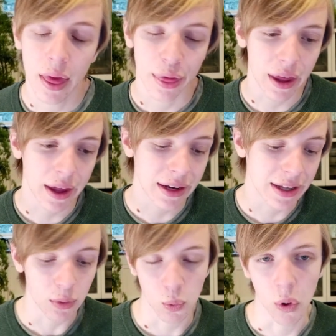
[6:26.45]
then
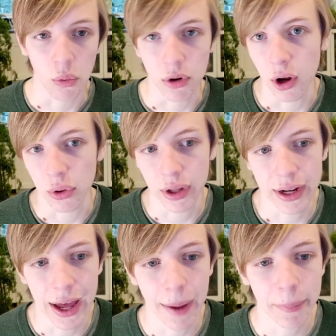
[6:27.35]
it won't know that
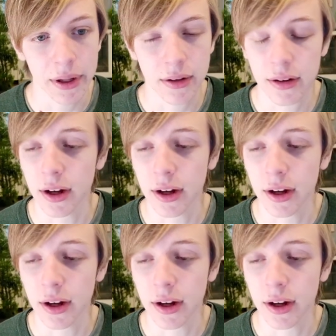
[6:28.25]
it happened.